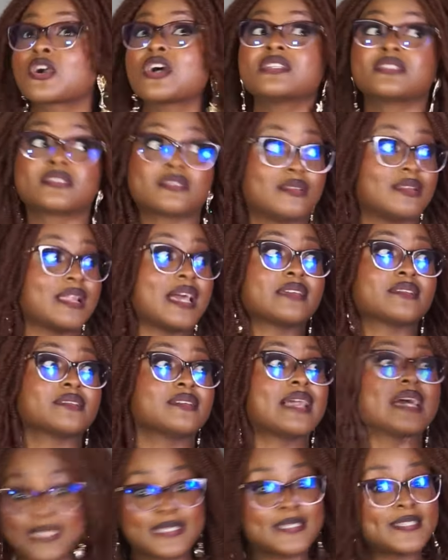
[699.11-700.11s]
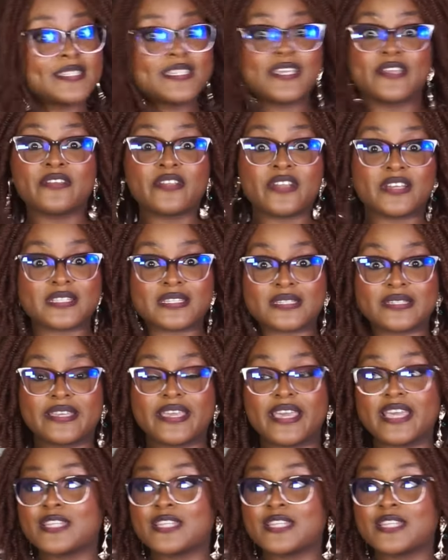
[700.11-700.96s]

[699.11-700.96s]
Cause like seriously,